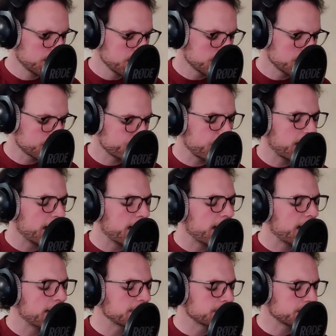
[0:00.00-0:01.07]
Is
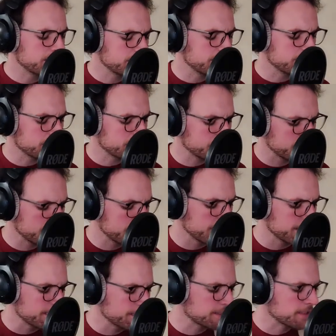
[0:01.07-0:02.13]
fatherlam
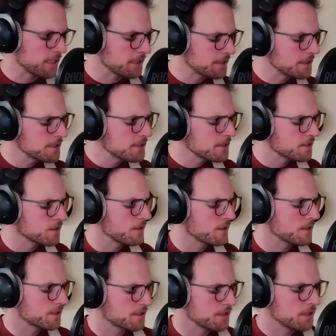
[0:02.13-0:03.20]
he sagas
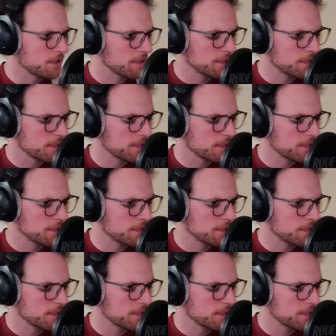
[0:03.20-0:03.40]
husi